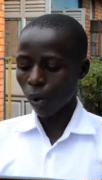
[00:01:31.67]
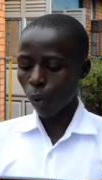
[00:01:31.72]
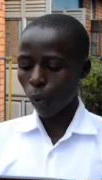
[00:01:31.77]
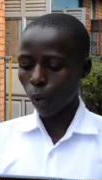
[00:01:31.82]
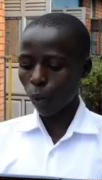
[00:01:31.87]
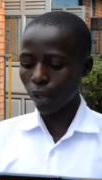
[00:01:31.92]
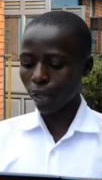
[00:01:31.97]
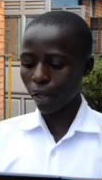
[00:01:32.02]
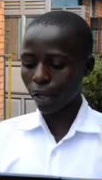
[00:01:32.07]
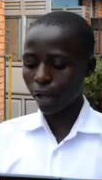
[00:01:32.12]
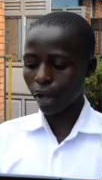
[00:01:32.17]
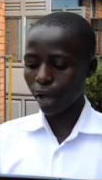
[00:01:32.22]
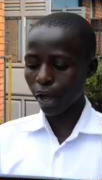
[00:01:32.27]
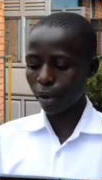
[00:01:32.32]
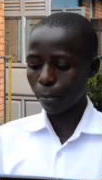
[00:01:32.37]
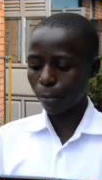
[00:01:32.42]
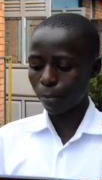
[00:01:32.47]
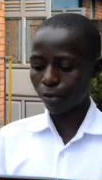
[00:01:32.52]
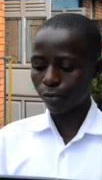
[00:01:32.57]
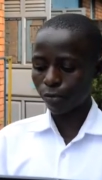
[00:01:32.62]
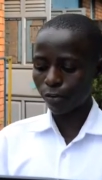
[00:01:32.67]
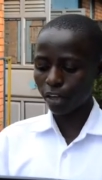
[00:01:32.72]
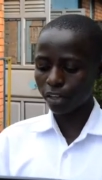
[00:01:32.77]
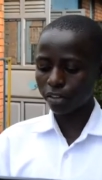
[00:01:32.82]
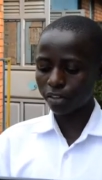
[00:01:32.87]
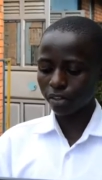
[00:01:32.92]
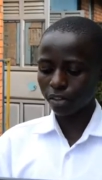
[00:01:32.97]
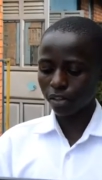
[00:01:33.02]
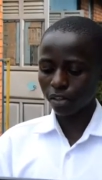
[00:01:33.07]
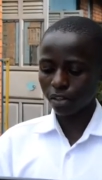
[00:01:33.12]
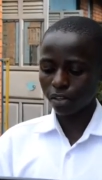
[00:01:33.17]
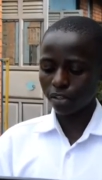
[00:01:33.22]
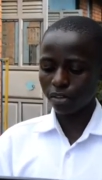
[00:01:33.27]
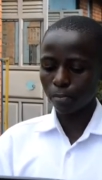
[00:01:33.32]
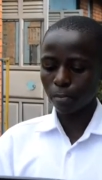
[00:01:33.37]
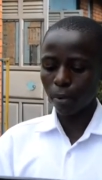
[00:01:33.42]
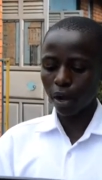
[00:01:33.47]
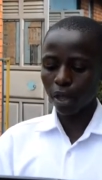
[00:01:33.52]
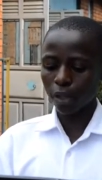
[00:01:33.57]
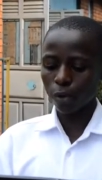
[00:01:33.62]
we can prevent
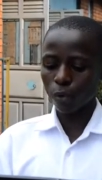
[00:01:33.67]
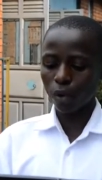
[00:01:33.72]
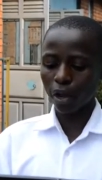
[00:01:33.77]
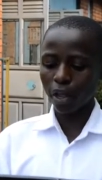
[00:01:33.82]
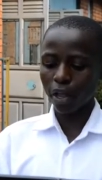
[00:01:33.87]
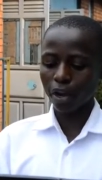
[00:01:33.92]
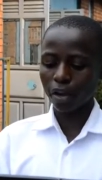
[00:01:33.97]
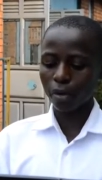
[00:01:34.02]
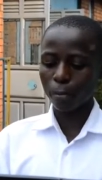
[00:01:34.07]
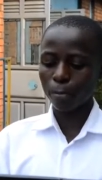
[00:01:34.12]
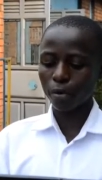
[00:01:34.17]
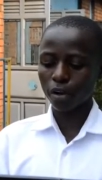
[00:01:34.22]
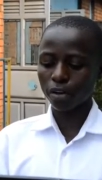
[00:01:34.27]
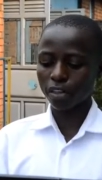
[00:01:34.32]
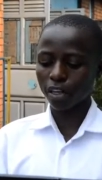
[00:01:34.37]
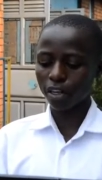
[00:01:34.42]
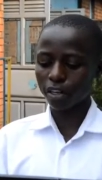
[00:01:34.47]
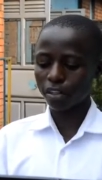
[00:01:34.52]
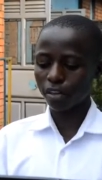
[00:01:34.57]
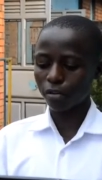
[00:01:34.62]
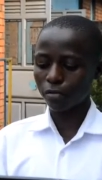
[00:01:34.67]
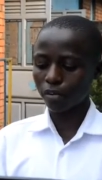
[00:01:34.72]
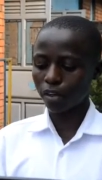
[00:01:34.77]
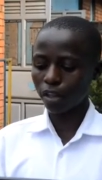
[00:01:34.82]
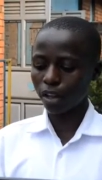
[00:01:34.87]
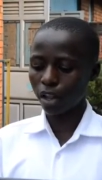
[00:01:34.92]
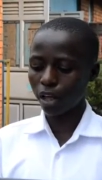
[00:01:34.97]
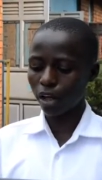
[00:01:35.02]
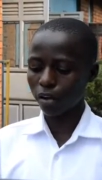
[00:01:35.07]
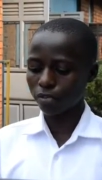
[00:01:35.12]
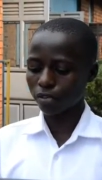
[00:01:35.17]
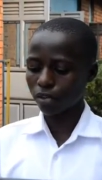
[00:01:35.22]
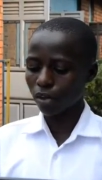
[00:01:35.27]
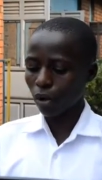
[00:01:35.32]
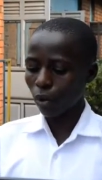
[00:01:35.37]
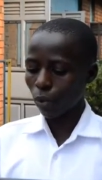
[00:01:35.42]
it by wearing protective gloves